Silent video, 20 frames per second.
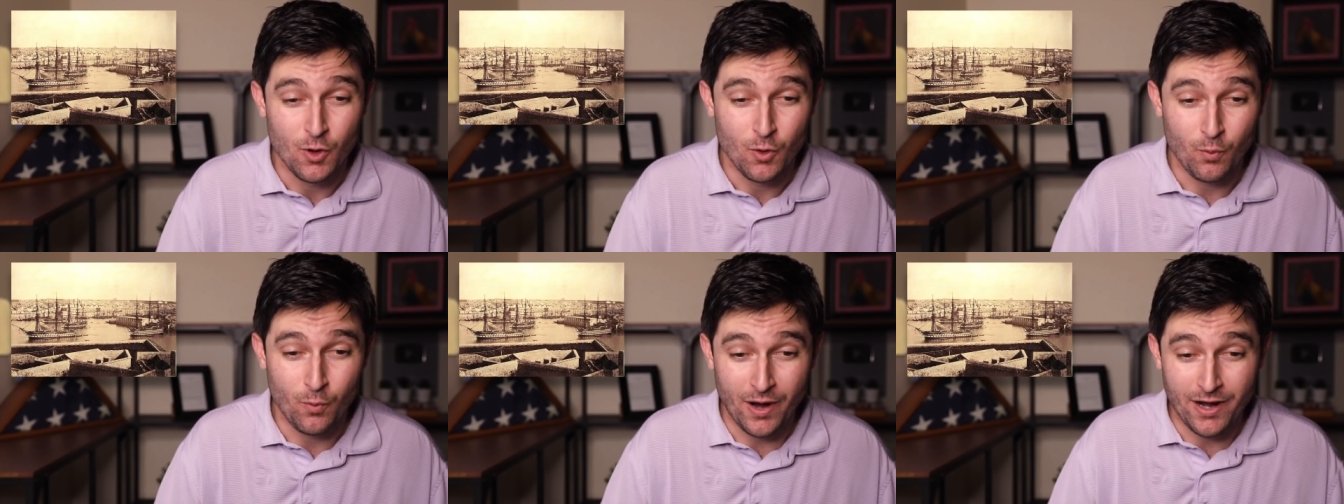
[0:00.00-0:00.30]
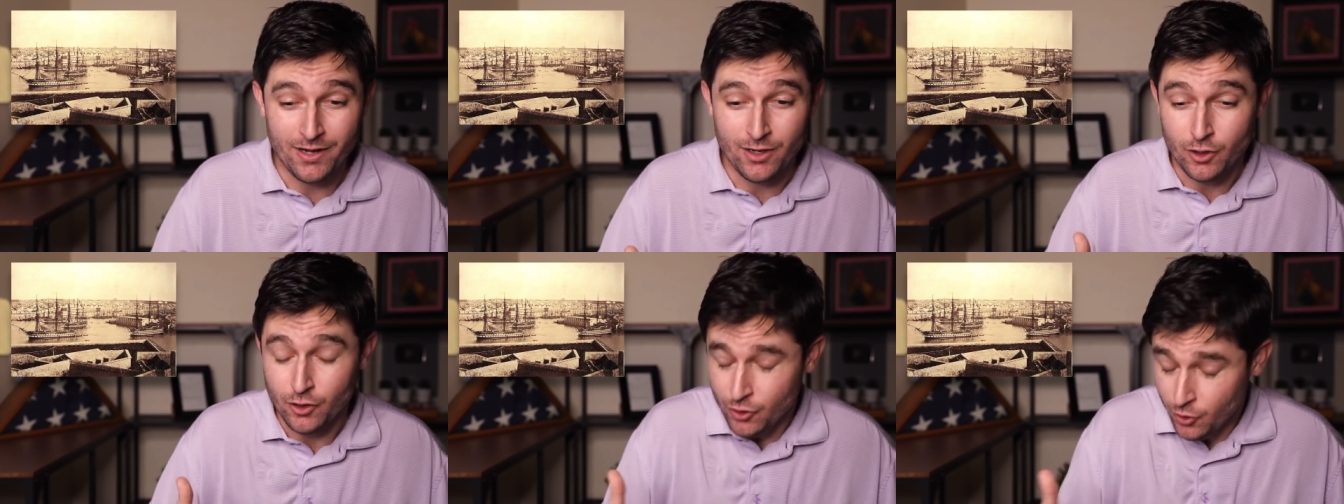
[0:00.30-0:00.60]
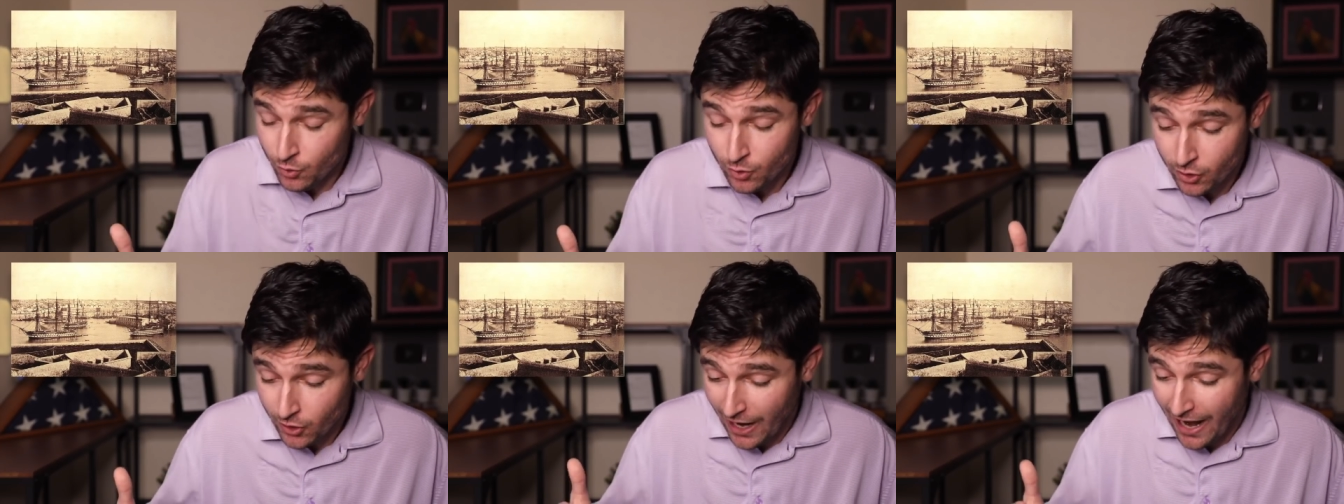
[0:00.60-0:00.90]
when
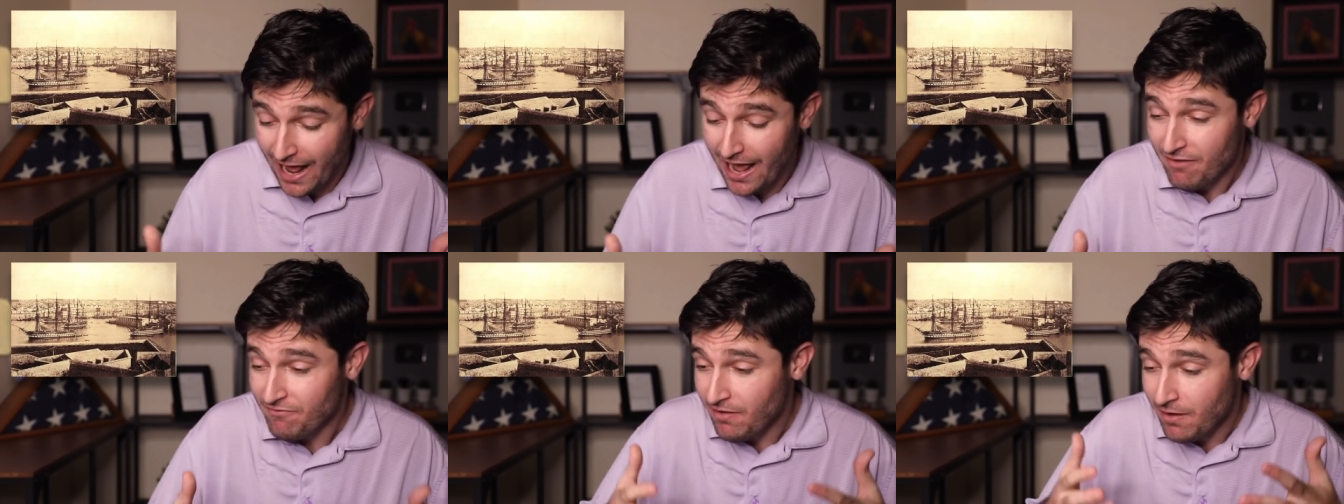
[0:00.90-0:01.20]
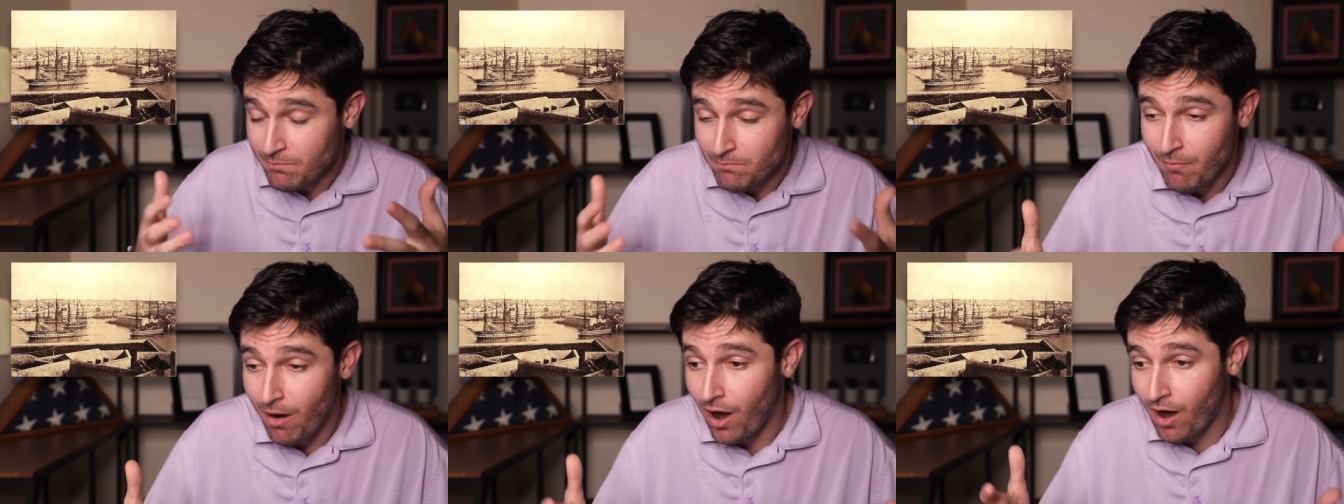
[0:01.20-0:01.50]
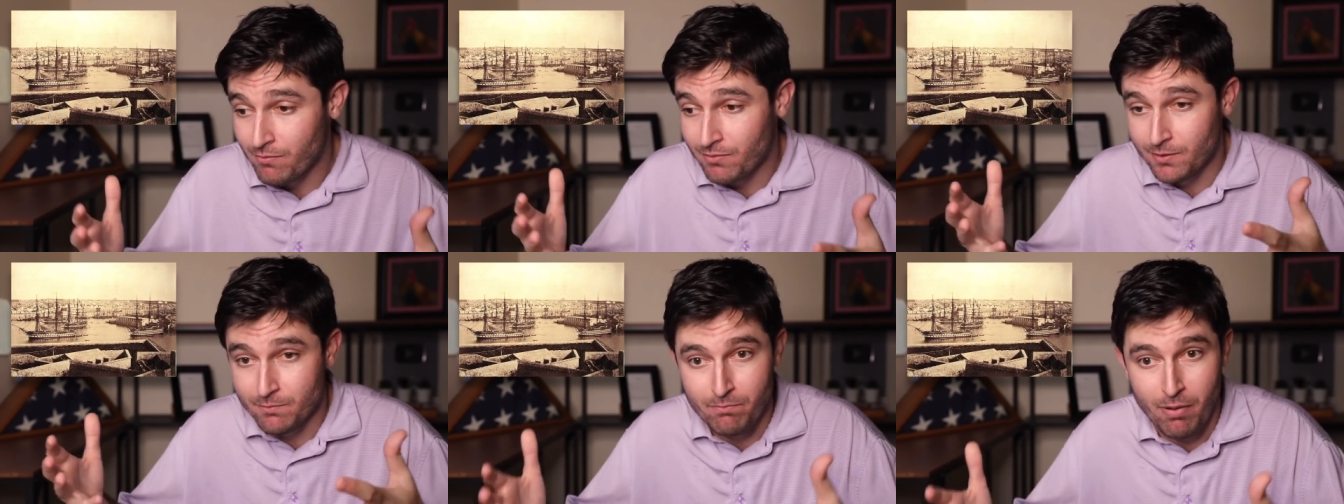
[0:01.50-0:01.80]
you could have a
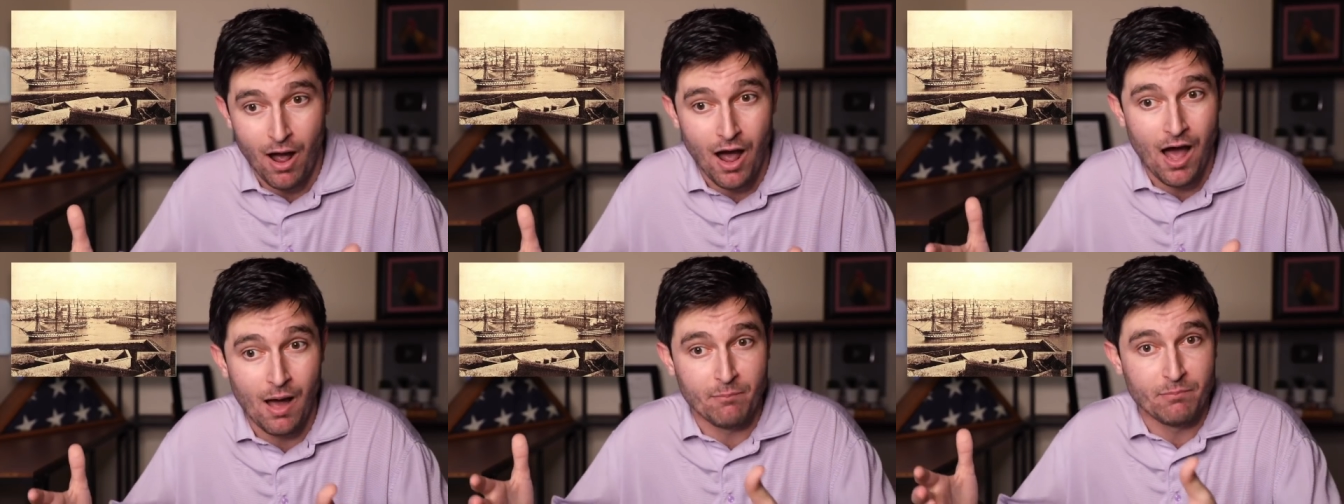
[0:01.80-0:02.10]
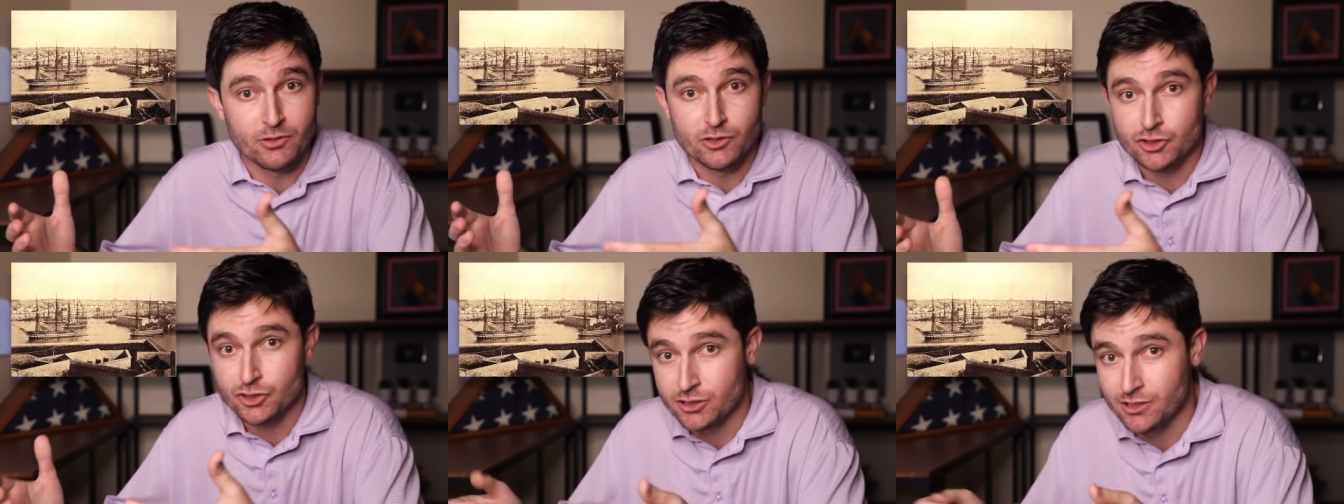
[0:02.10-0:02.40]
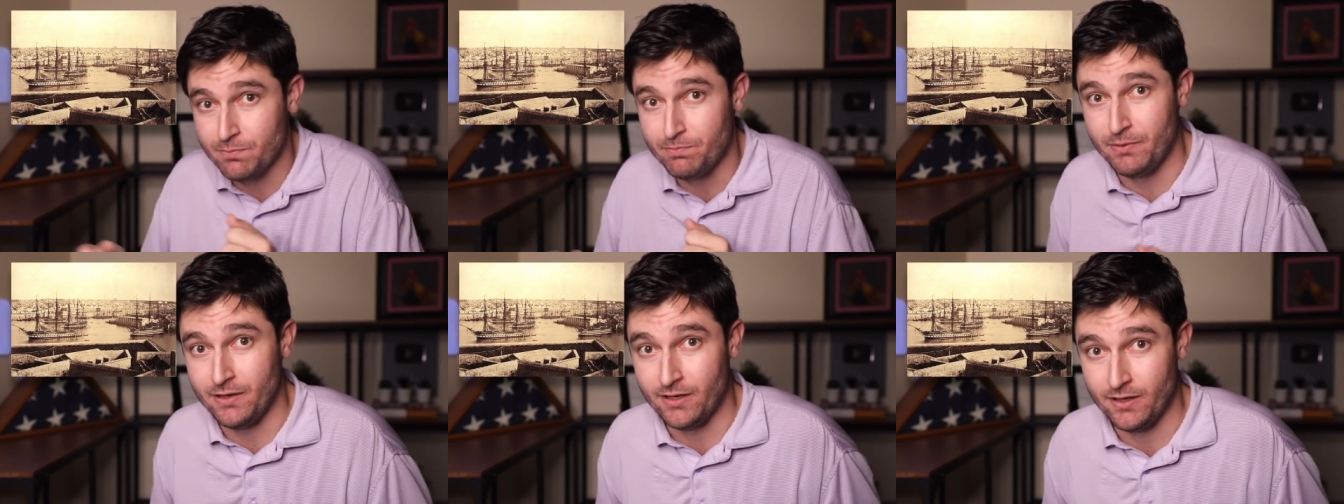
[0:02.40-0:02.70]
mom and pop
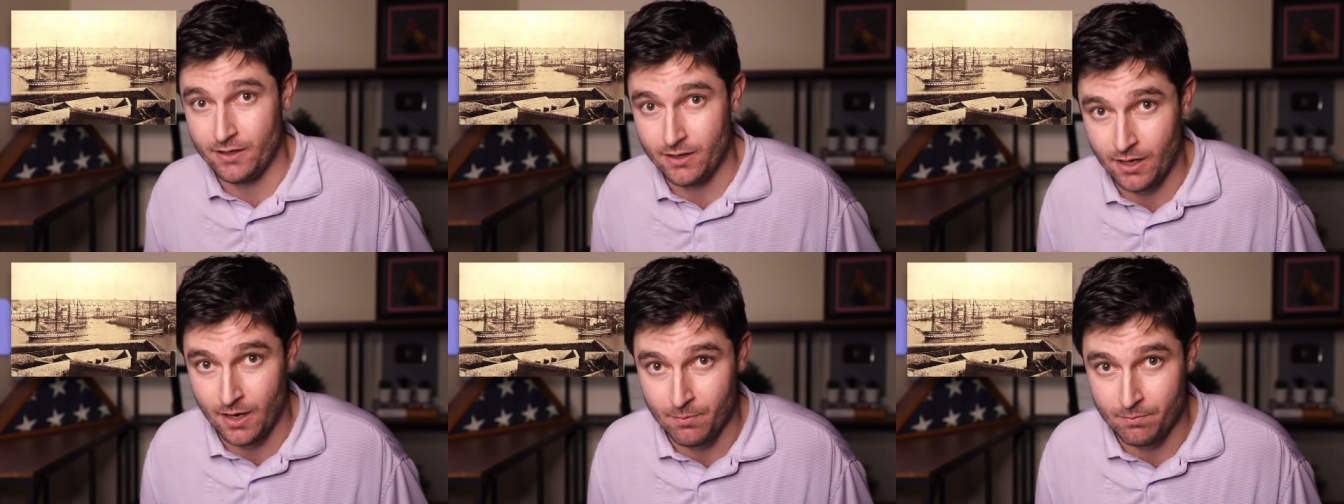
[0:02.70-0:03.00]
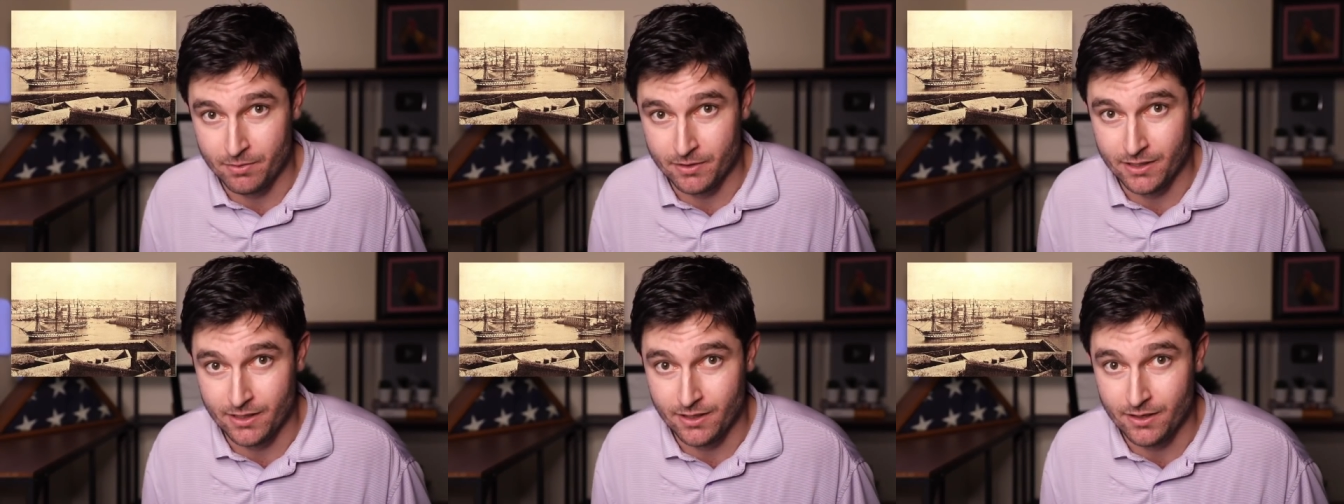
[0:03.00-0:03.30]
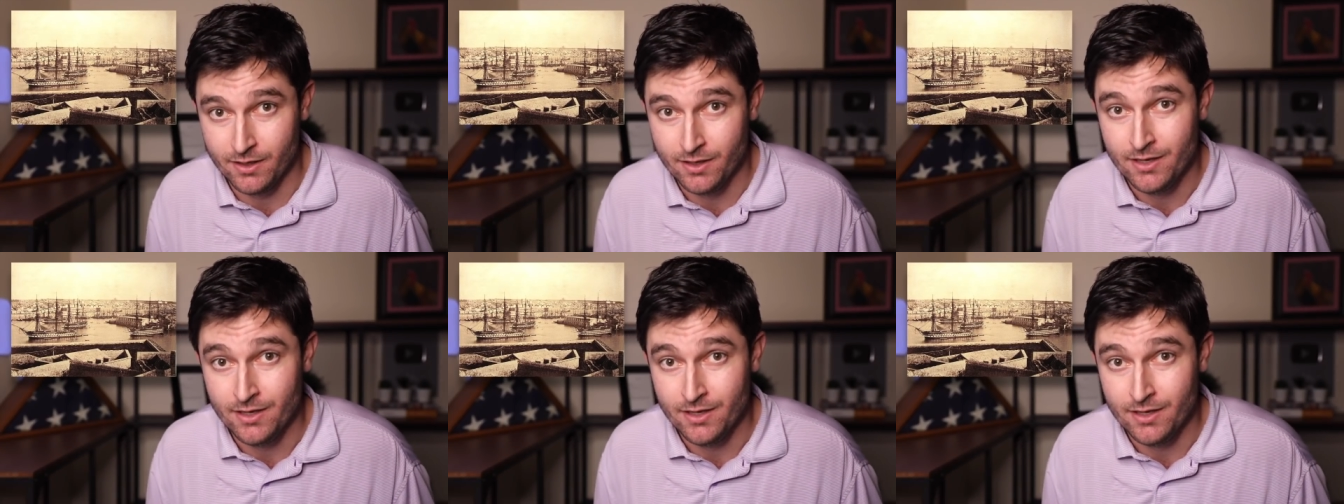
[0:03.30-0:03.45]
shipping company